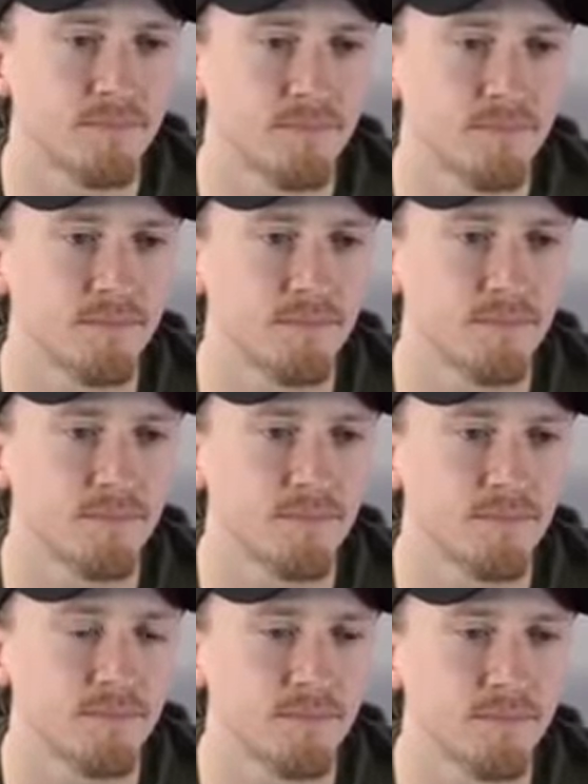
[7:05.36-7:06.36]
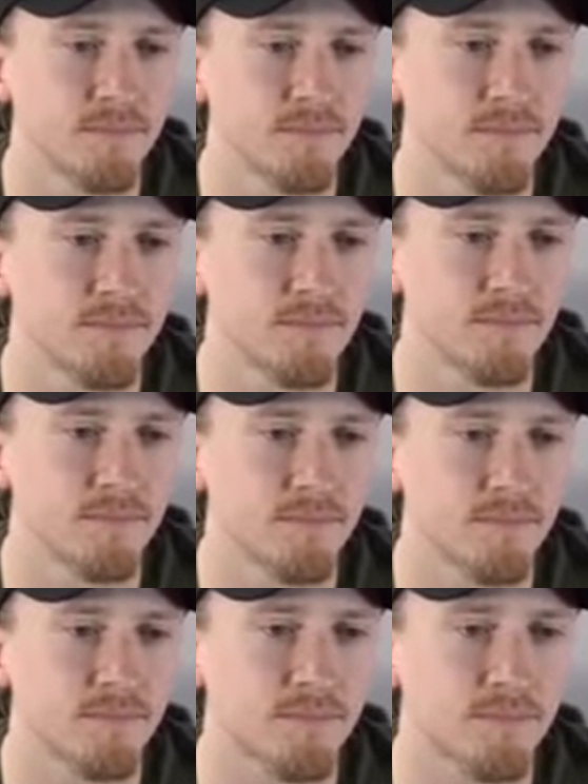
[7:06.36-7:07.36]

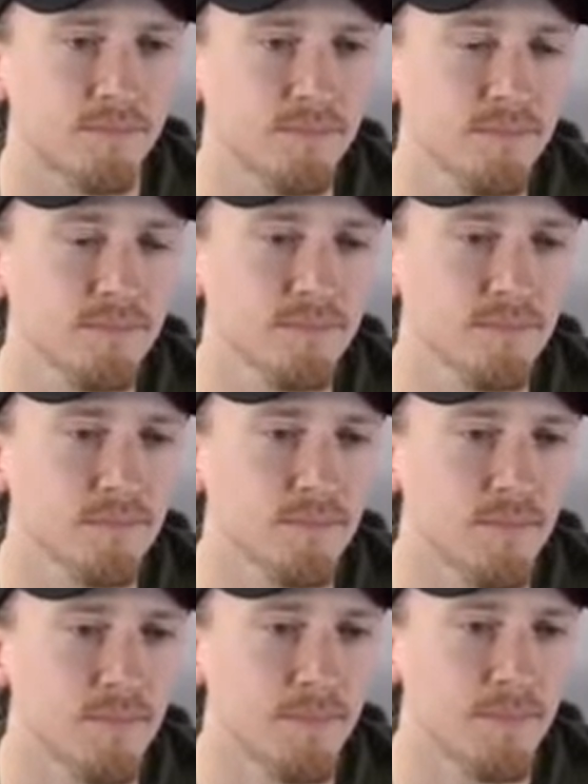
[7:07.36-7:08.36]
The person shown says nothing.